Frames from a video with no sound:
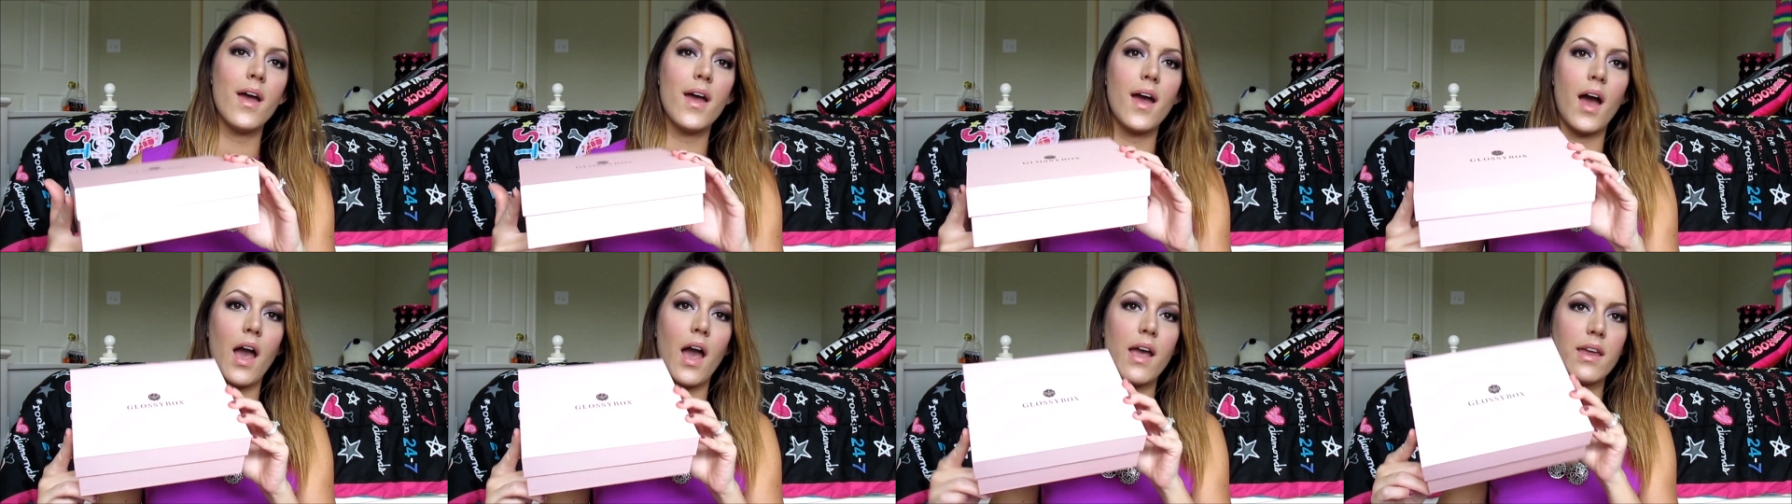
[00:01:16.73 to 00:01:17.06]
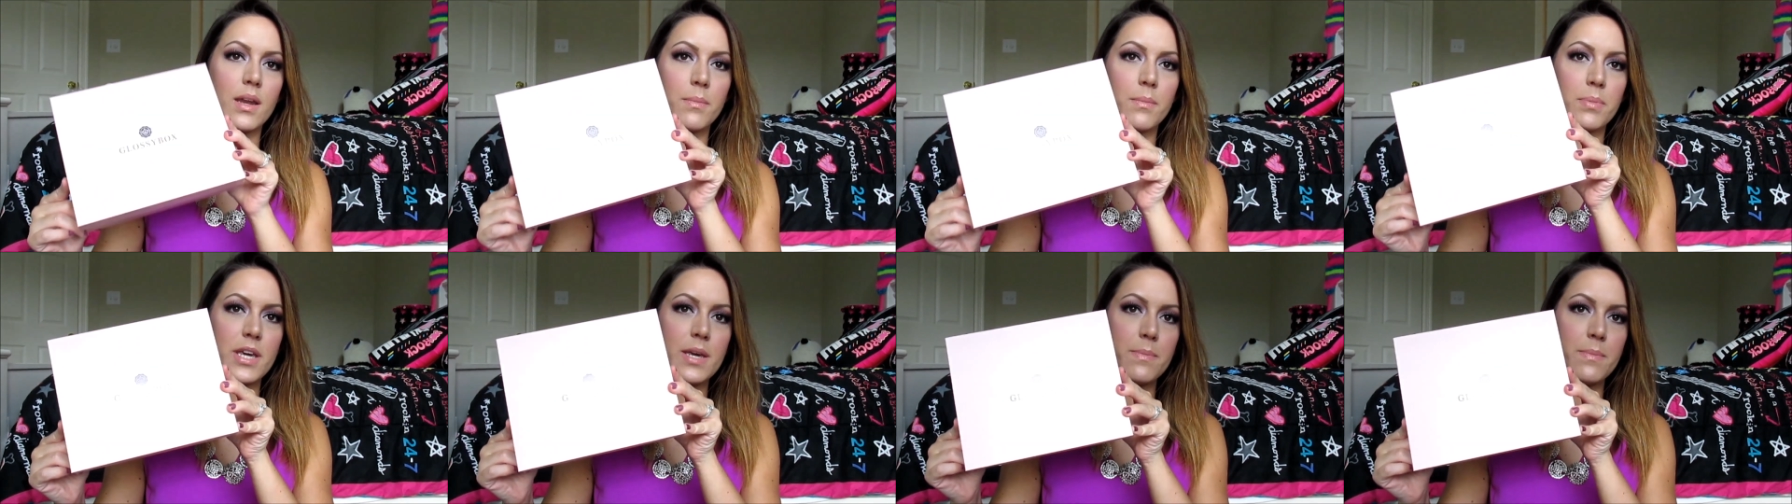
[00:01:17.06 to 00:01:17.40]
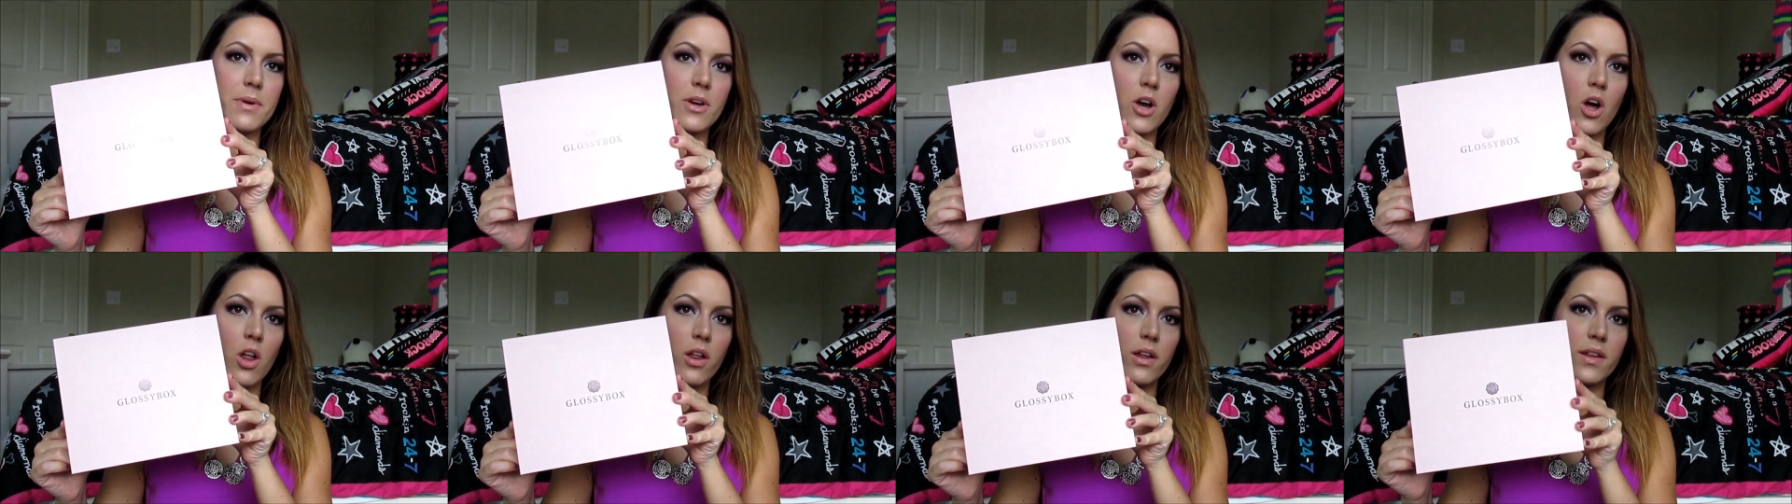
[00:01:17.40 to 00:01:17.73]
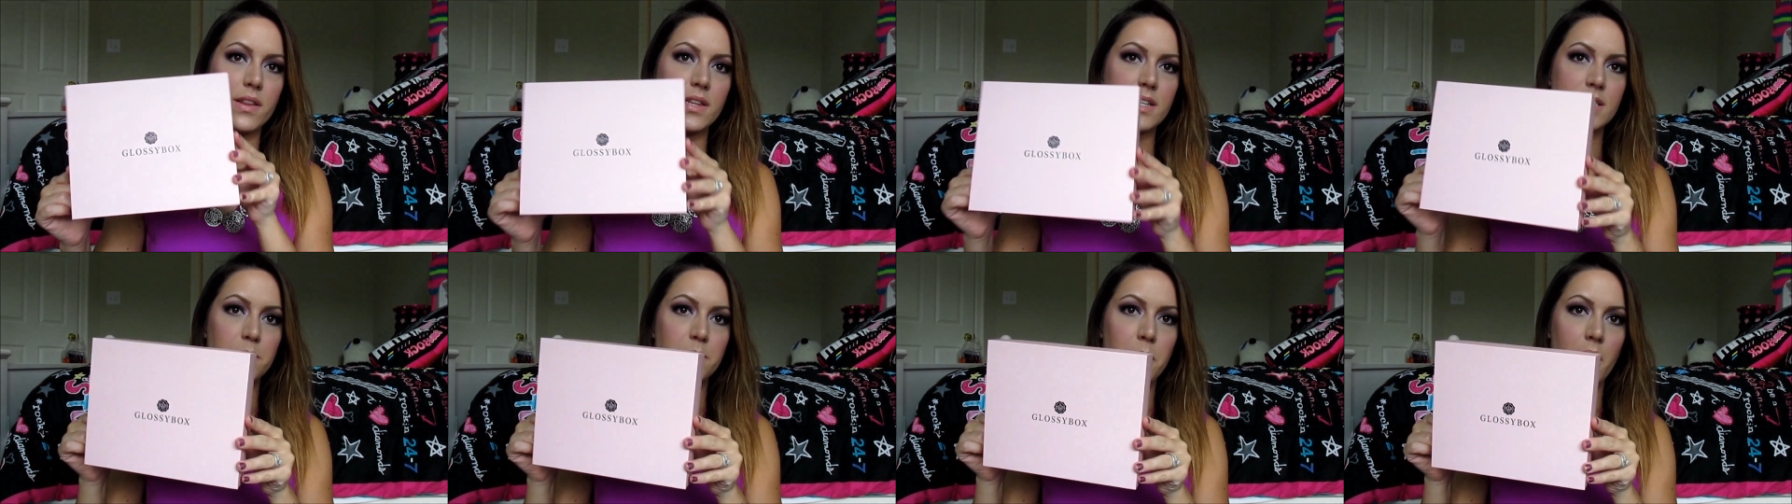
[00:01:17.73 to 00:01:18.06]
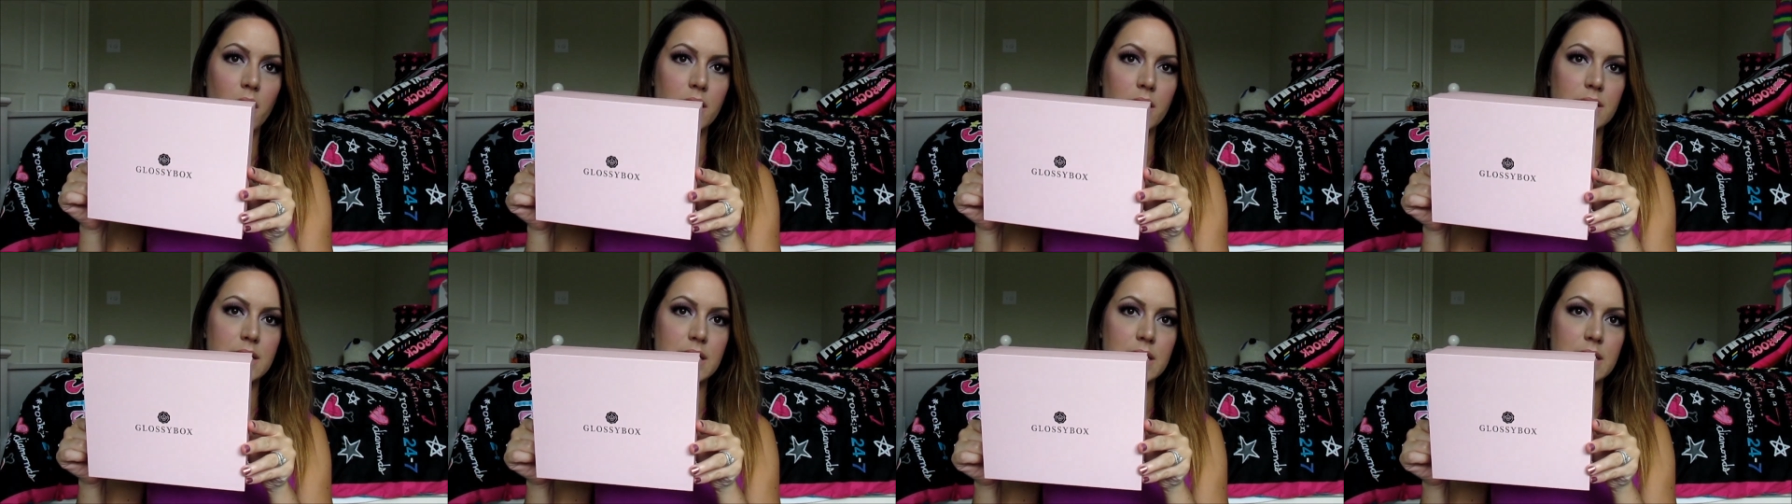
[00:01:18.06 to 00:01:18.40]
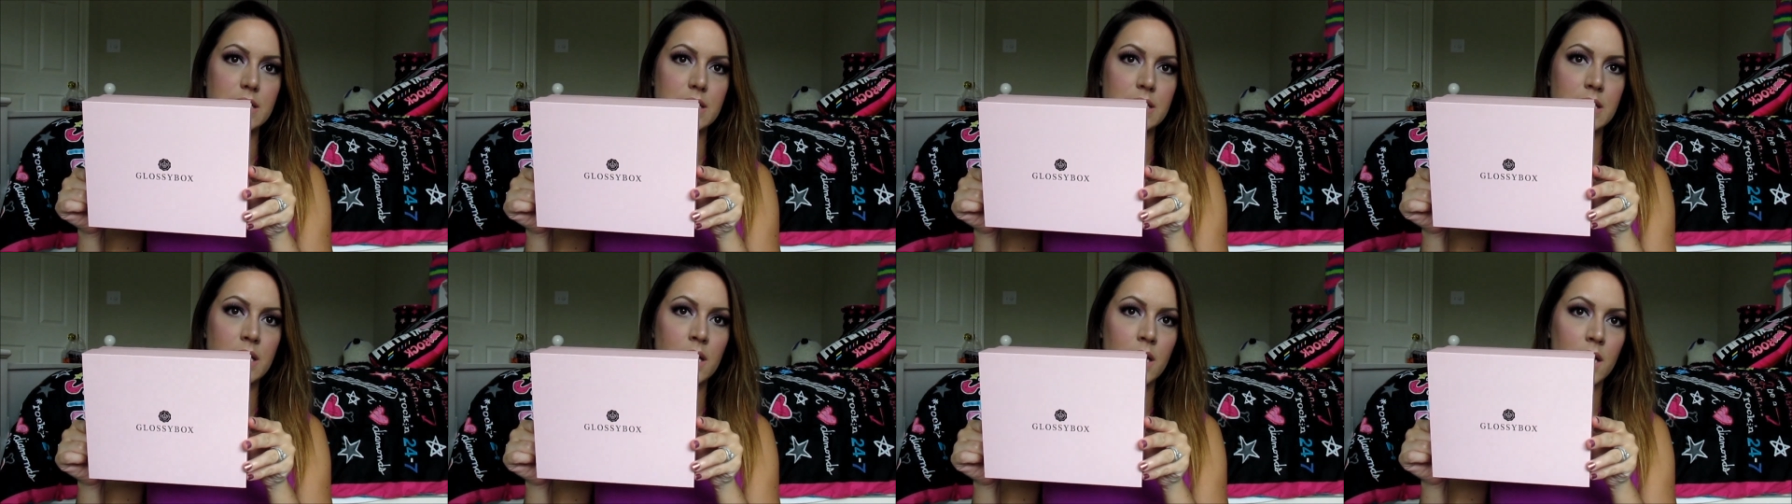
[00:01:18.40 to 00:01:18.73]
I end up keeping all of these
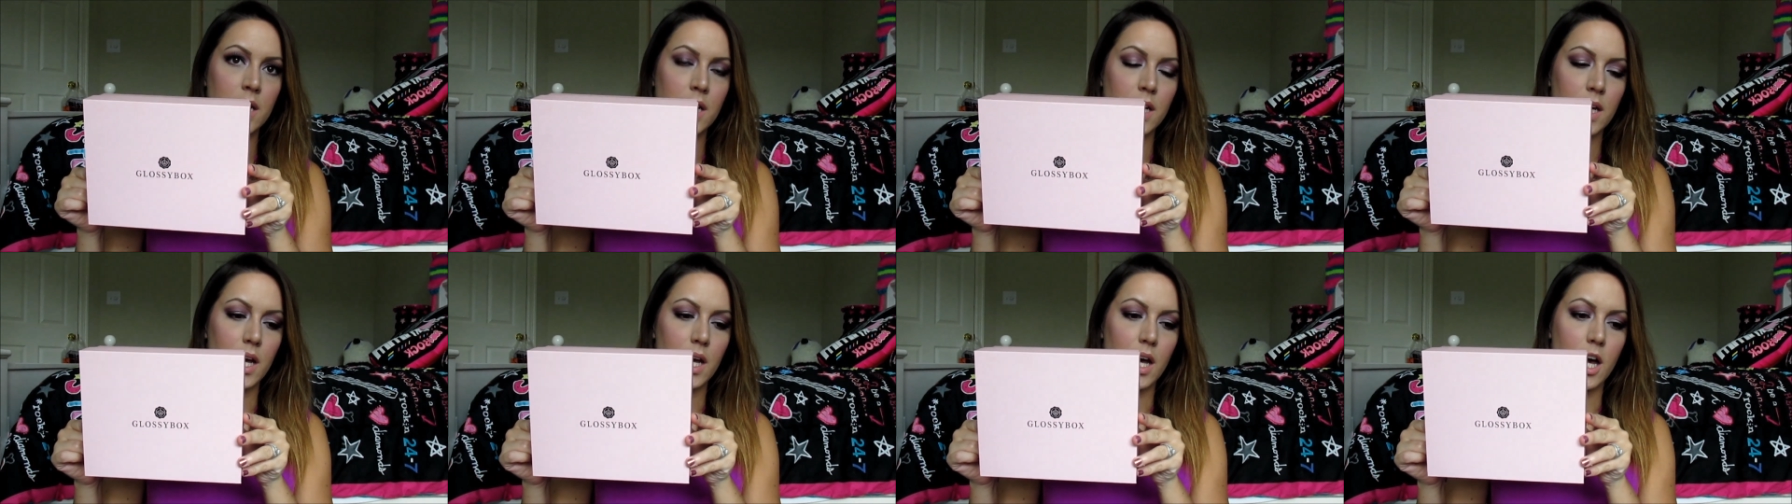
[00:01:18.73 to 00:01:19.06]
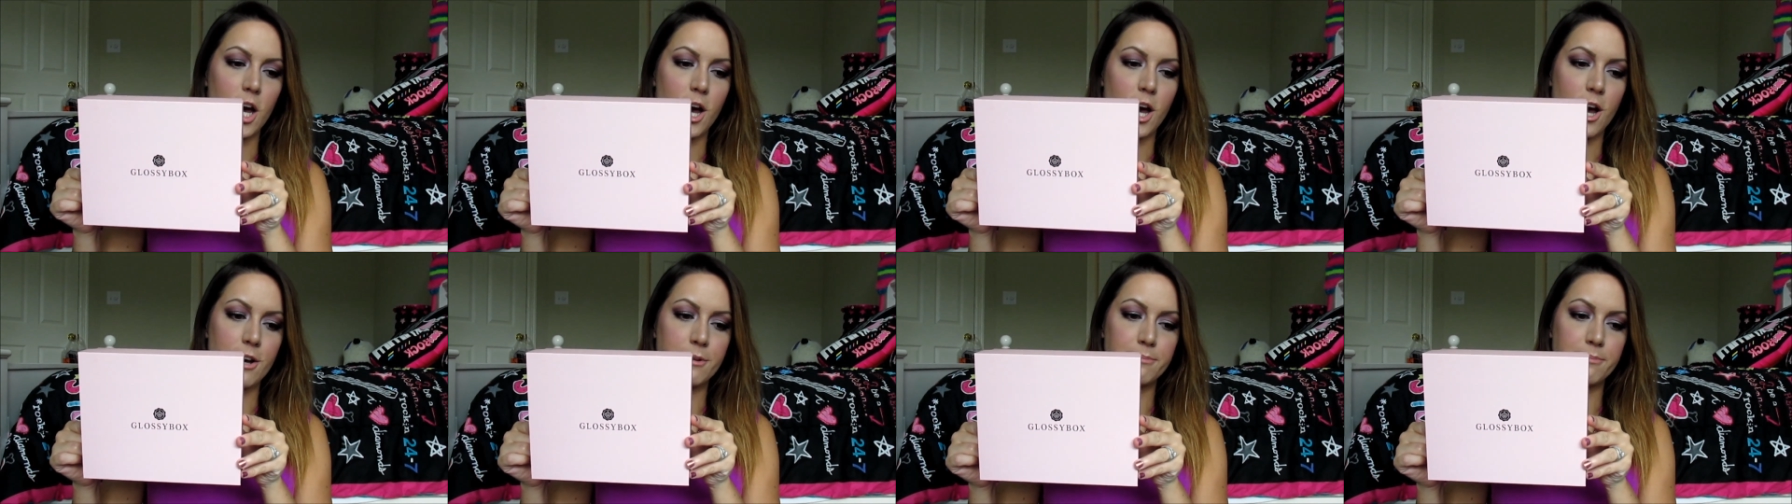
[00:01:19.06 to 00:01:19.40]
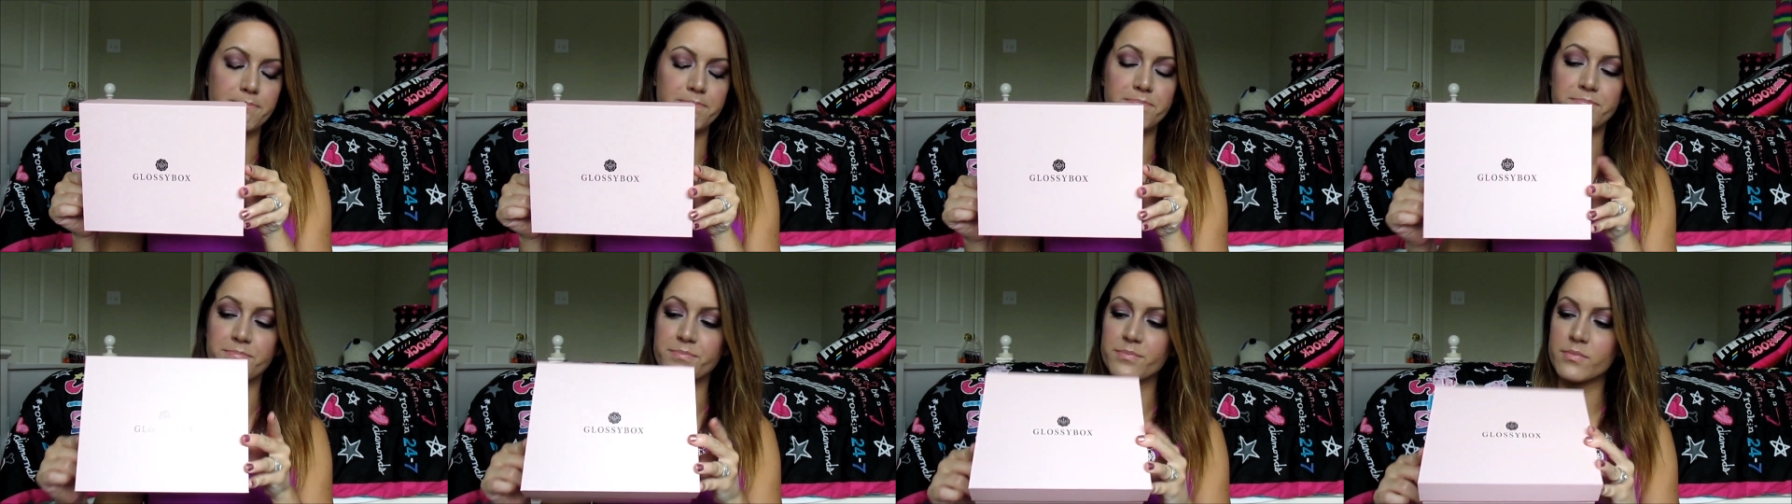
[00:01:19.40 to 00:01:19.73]
boxes um,